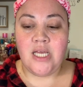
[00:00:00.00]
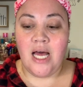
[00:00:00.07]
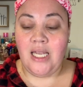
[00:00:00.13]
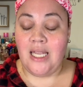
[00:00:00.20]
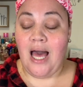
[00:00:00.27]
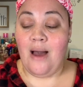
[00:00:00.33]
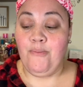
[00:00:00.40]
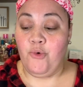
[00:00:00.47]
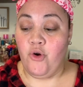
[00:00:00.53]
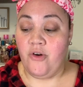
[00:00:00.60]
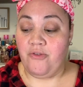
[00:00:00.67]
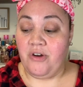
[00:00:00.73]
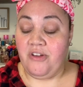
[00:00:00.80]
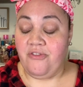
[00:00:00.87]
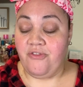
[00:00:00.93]
a lot more
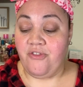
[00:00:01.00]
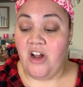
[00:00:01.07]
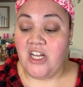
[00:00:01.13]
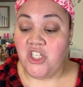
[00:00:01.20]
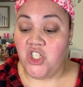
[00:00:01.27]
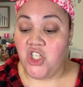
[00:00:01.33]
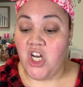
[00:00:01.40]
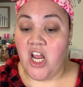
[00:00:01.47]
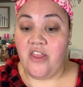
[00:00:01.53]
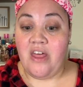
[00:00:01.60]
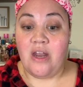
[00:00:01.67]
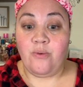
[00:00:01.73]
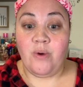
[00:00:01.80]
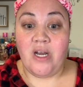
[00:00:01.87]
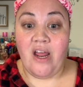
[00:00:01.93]
refreshed
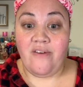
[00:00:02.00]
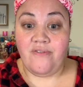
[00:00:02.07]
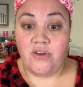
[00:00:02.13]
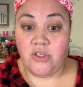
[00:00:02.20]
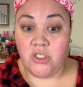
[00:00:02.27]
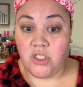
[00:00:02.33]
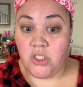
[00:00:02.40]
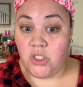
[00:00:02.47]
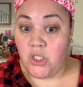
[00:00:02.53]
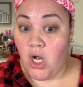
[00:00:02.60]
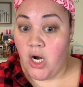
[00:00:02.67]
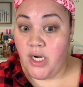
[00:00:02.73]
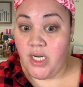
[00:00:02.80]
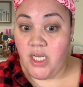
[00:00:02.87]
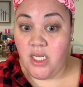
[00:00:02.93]
than when I first
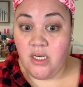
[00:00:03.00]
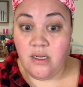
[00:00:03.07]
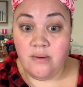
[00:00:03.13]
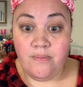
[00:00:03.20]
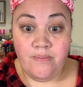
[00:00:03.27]
started,